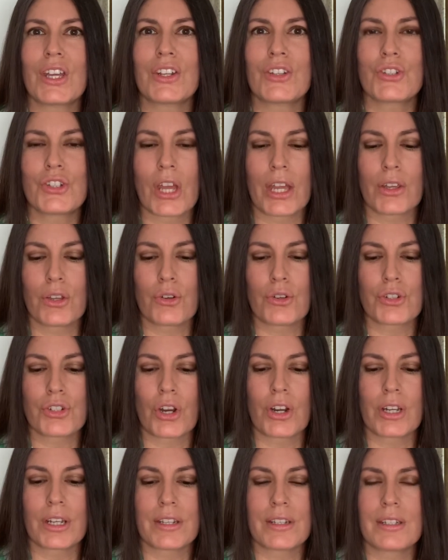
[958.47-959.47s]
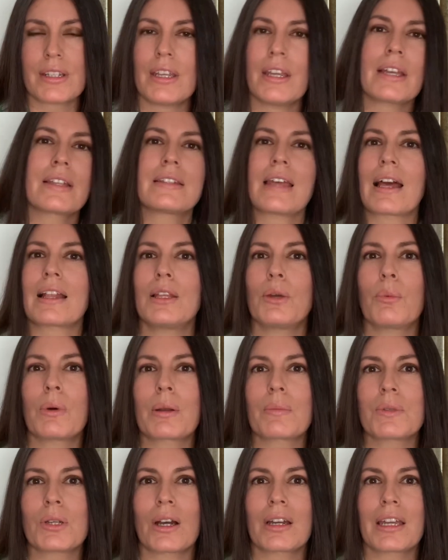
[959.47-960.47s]
and check your chart and see exactly
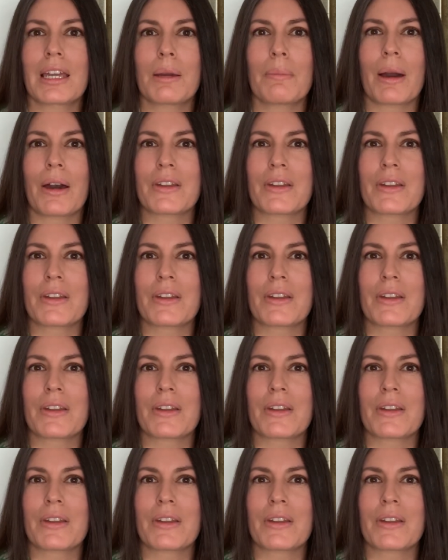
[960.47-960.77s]
what I'm talking about,